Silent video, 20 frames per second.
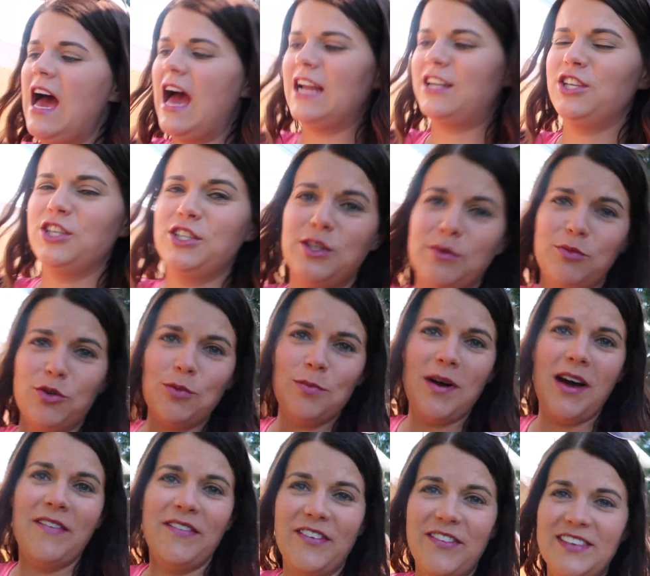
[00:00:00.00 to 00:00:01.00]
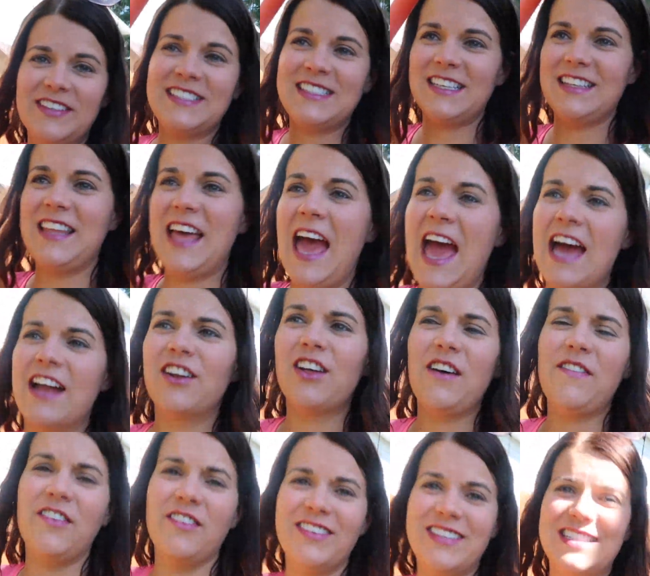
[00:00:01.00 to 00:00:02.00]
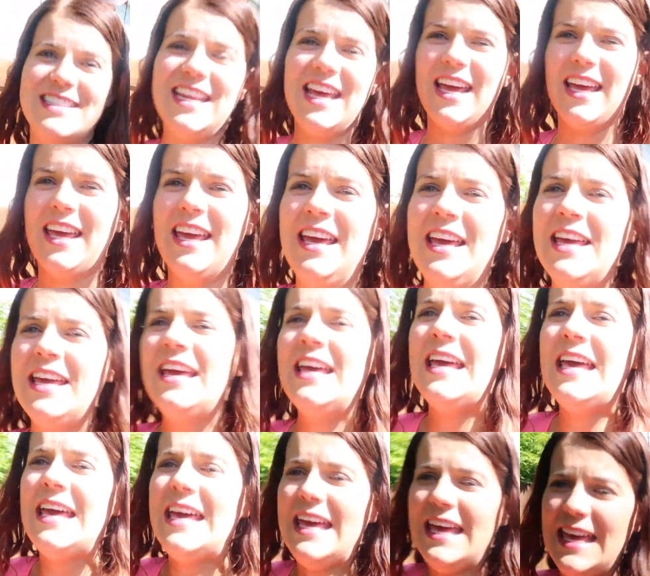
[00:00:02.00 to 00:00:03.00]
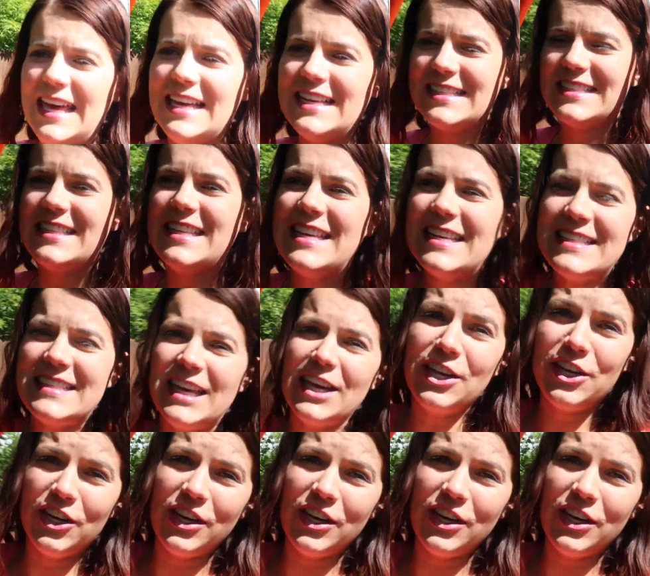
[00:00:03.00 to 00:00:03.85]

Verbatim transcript: I took the broom off of the hand off of a stick. Is this a